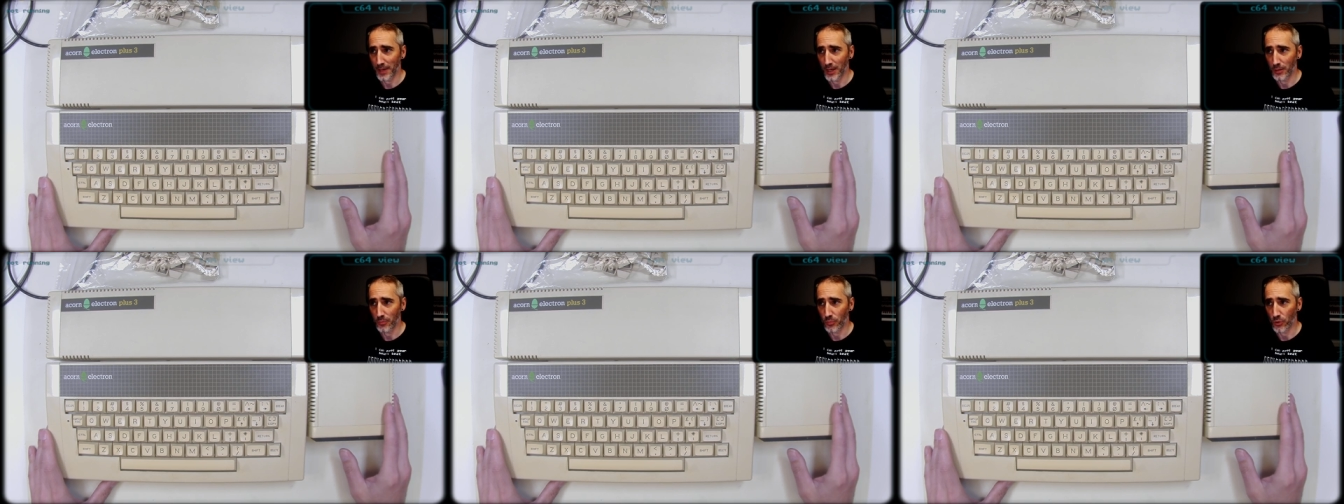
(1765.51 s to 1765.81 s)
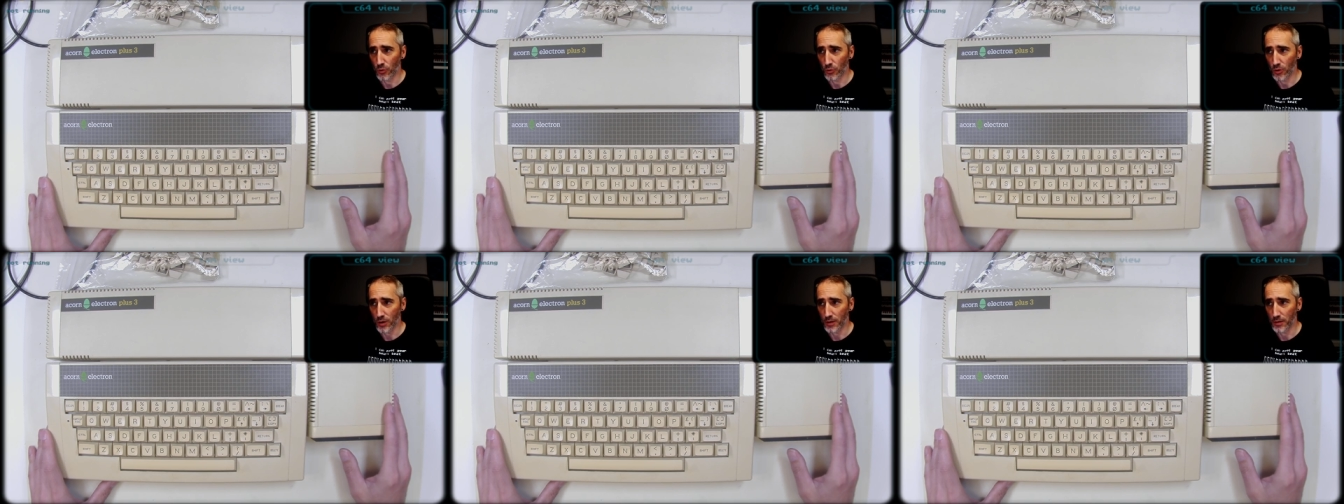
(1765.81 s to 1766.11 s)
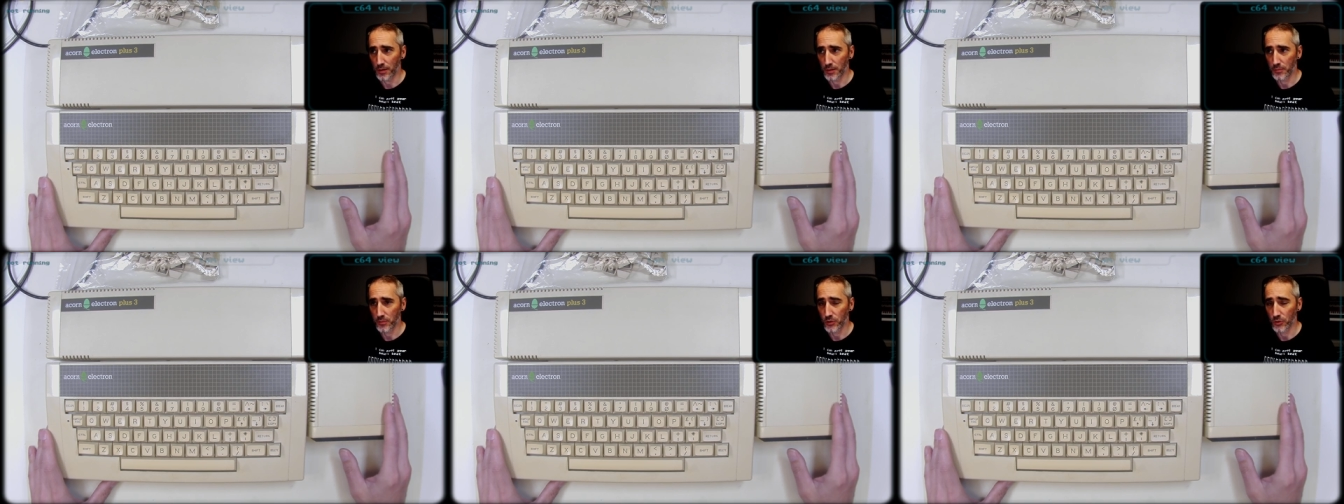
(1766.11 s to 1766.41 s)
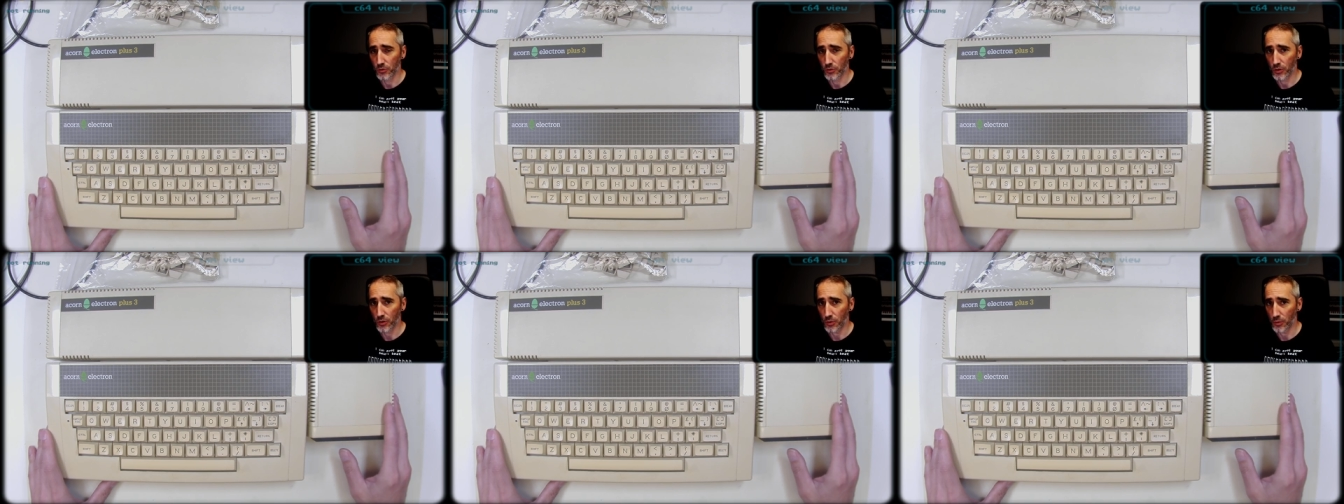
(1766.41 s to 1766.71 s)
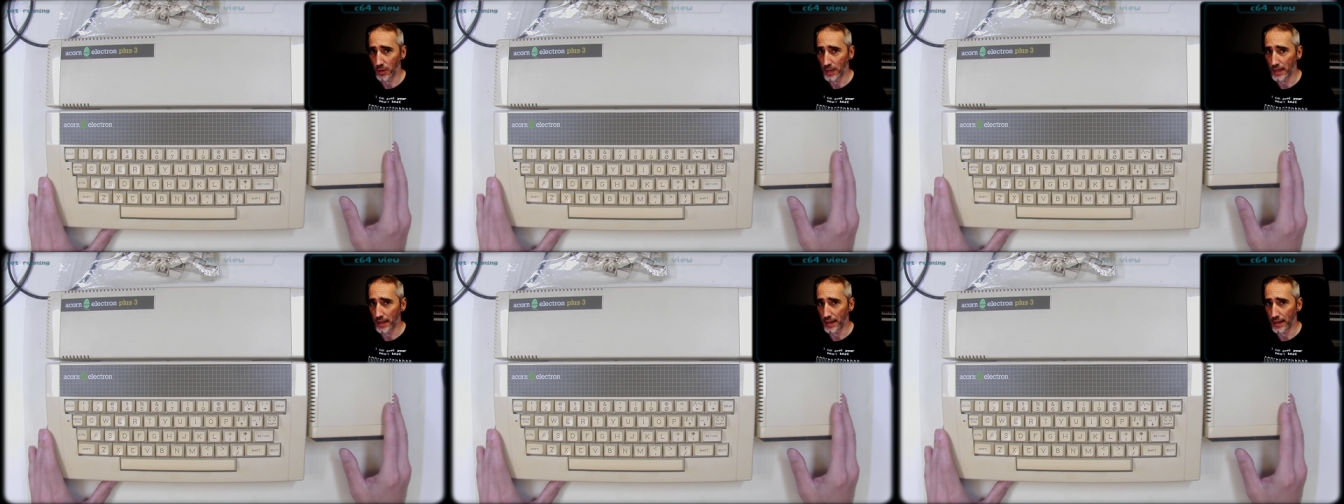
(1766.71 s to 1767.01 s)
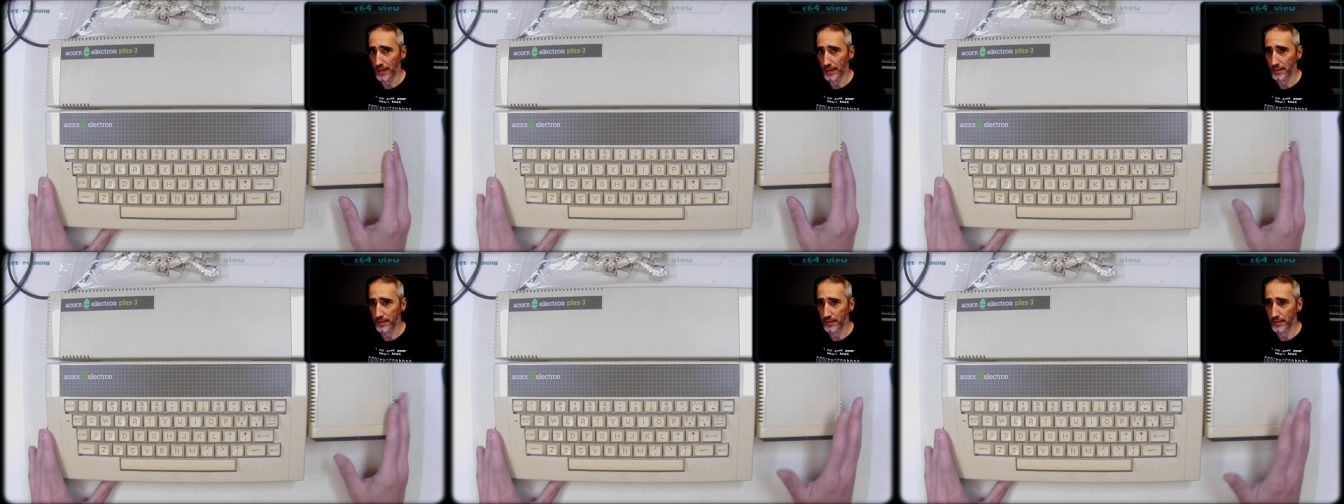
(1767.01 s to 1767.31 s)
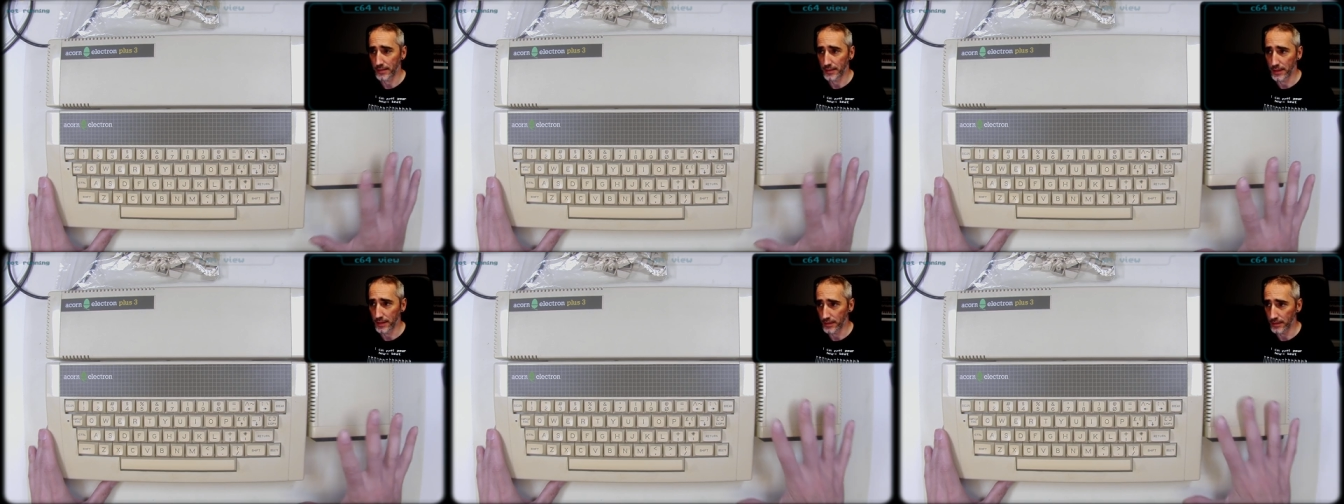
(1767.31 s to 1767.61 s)
a program to create
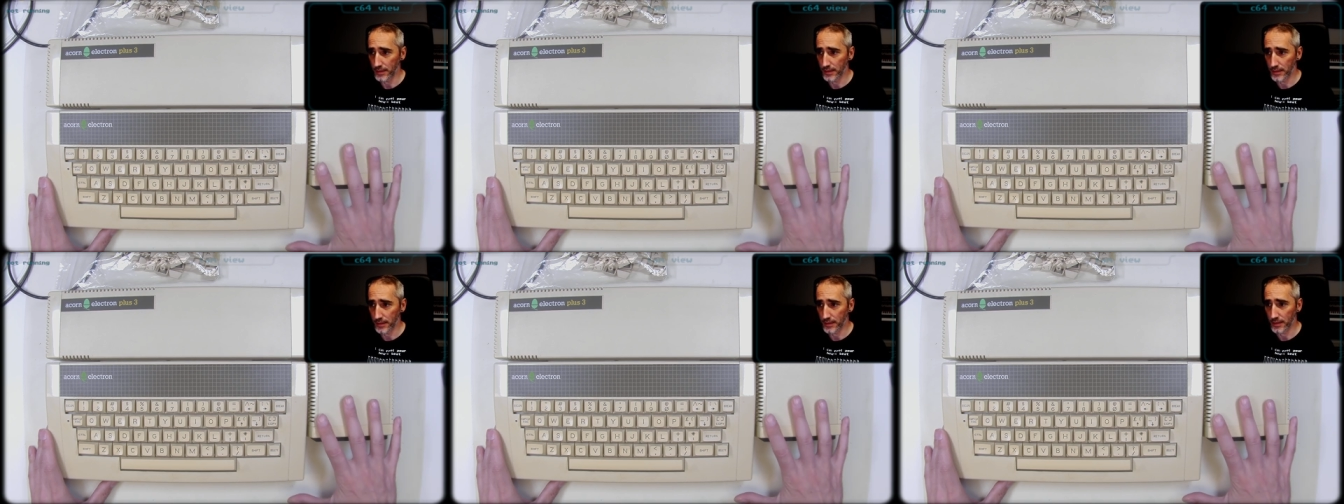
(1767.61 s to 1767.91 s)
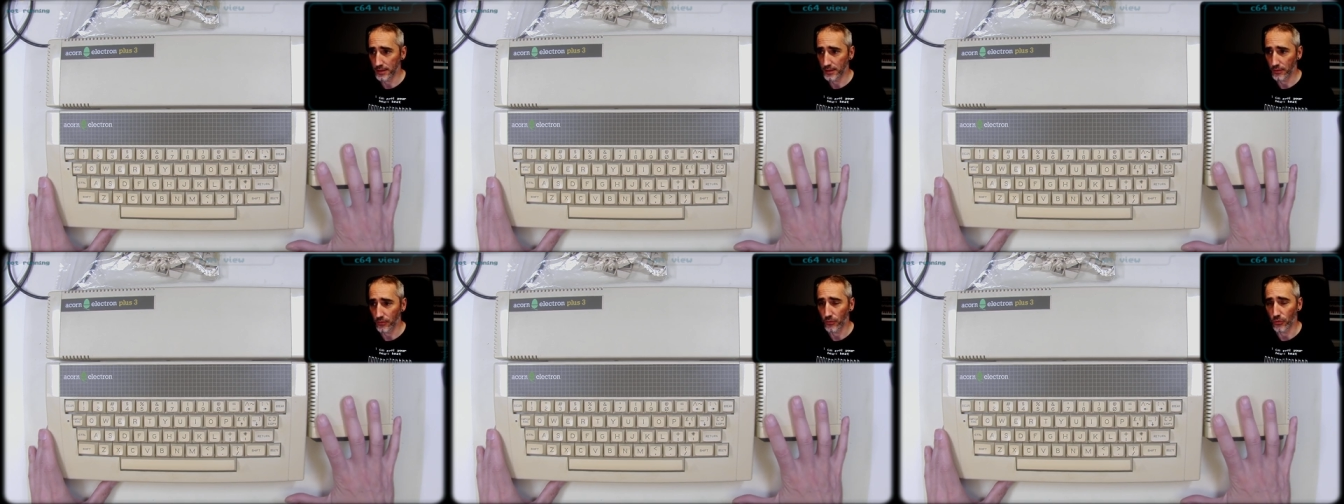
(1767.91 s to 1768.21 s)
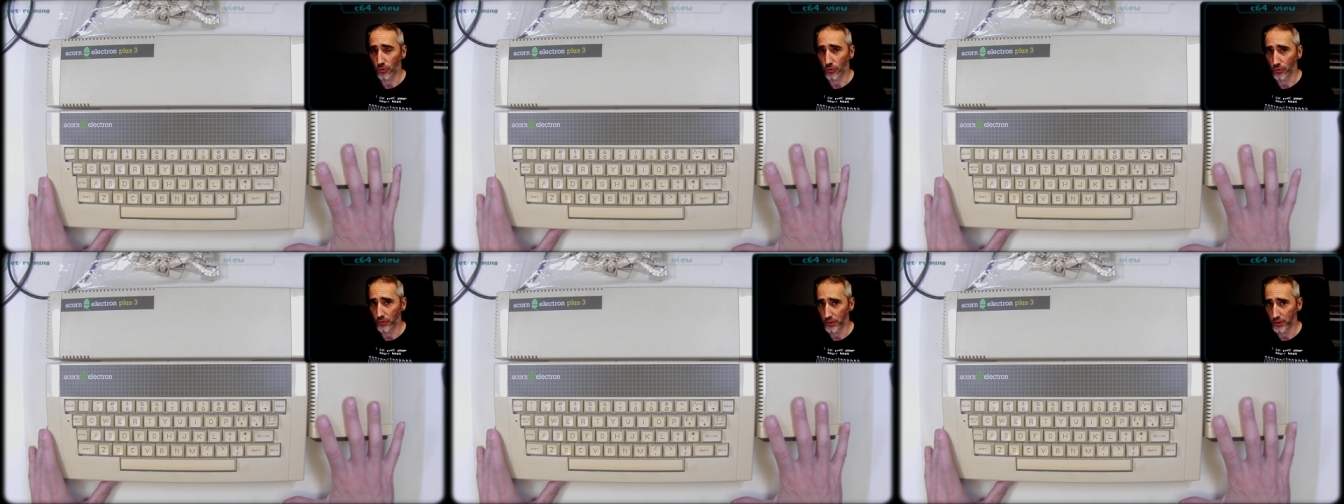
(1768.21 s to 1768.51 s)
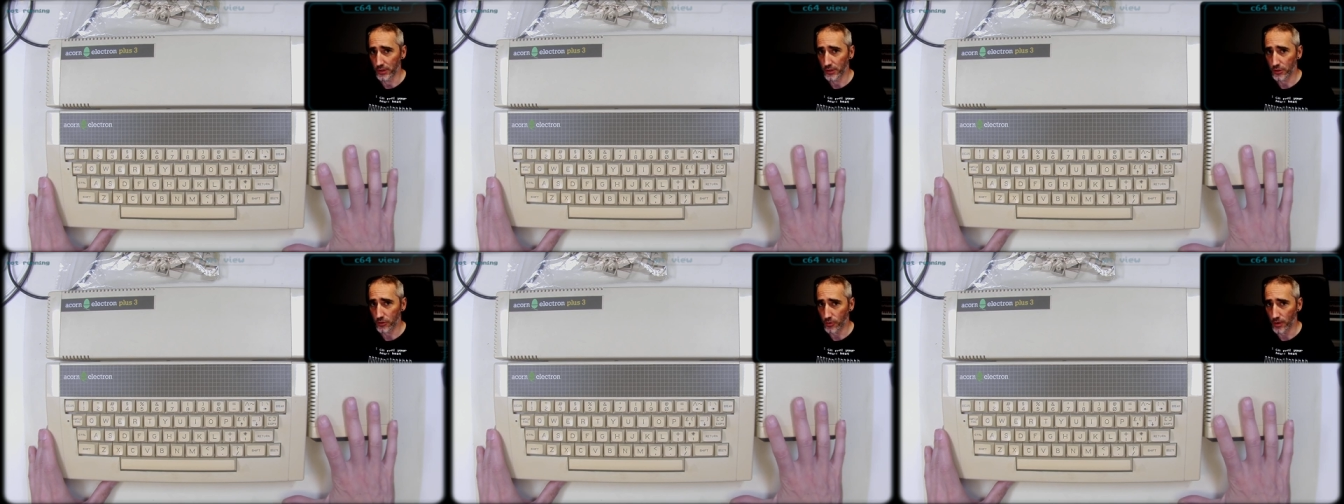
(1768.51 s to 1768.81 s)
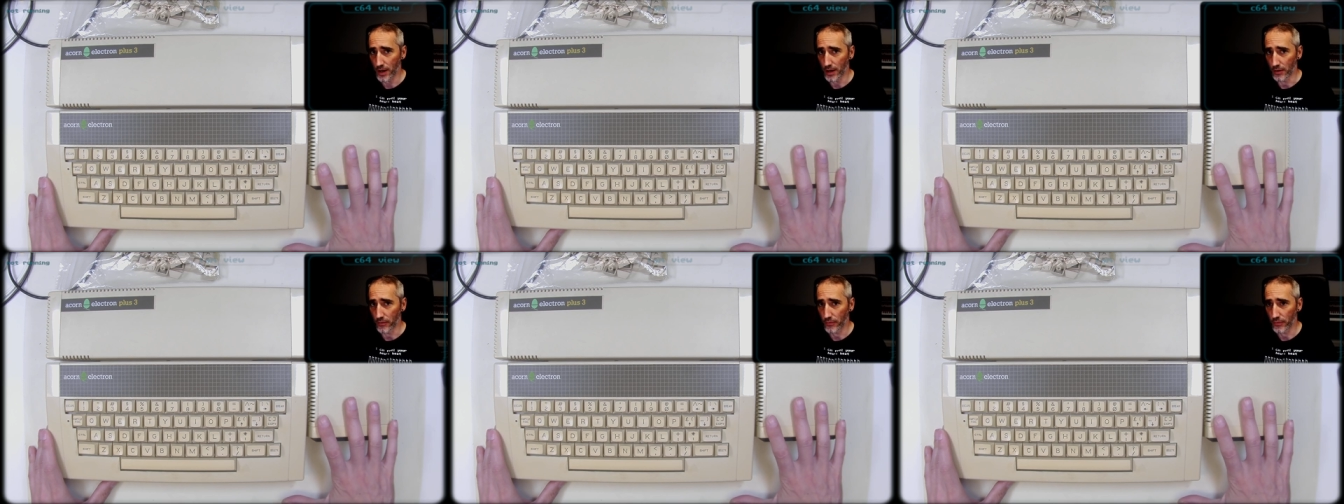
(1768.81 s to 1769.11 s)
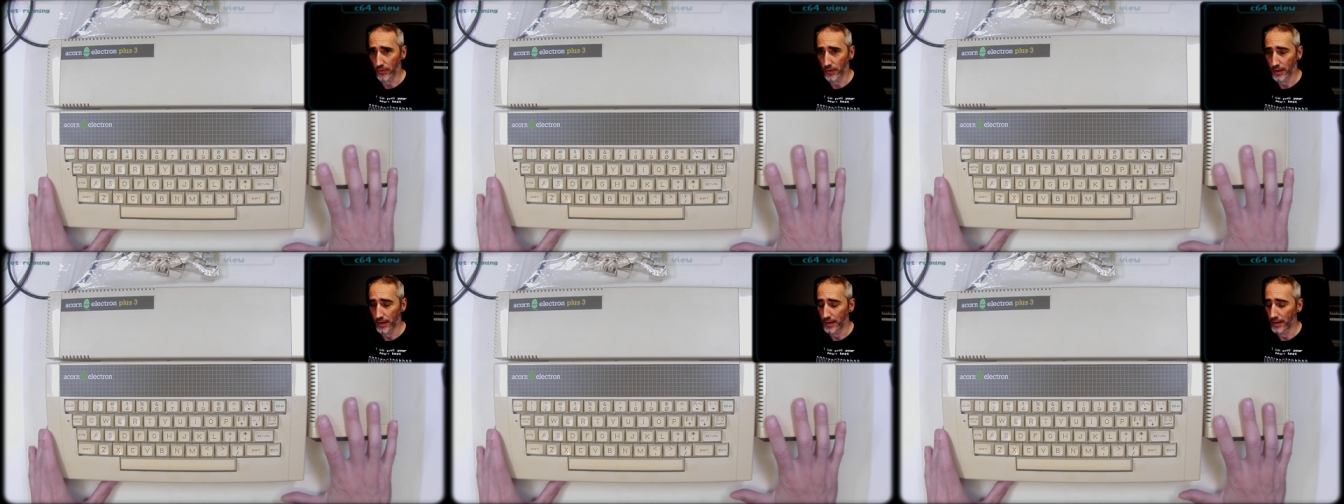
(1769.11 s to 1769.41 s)
disks for this drive.